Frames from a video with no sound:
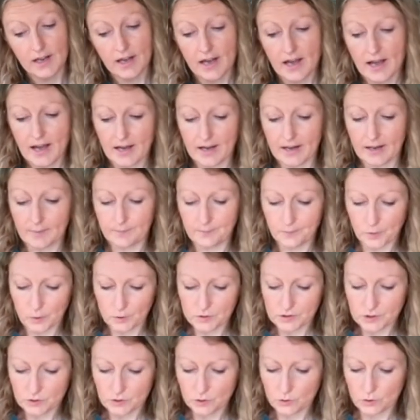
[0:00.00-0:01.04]
Um,
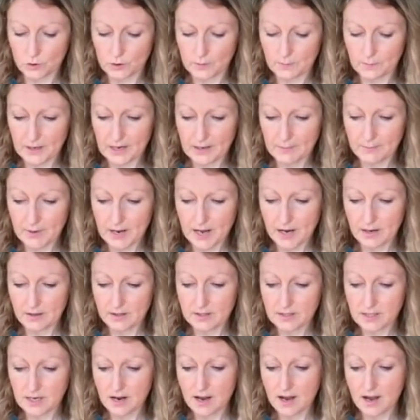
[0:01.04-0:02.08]
also your paint palette
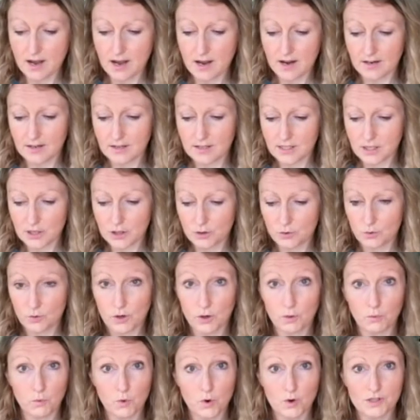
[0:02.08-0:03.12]
and your
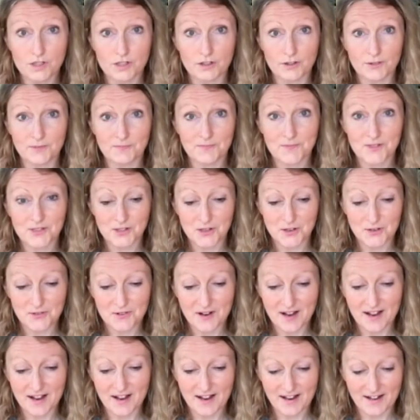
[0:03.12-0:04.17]
water. So uh,
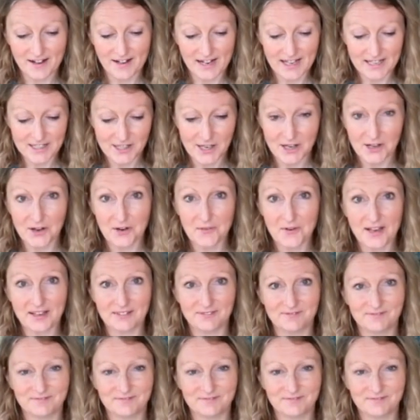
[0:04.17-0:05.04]
let's get going.